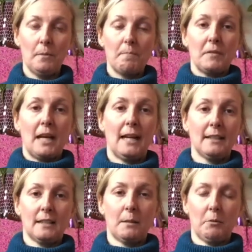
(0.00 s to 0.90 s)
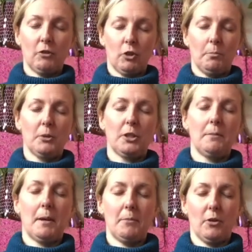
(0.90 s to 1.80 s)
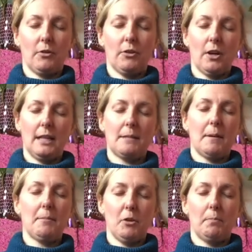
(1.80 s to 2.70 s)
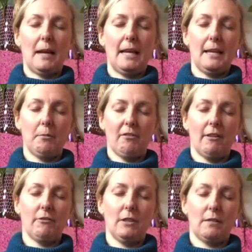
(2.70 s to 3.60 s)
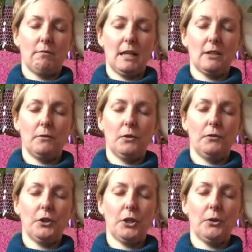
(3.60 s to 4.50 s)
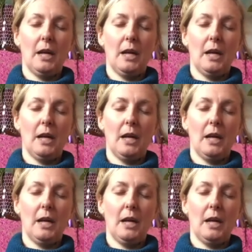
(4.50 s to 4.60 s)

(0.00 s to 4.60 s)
hands somewhere on your body, maybe your thighs, maybe your belly, wherever is restful for you.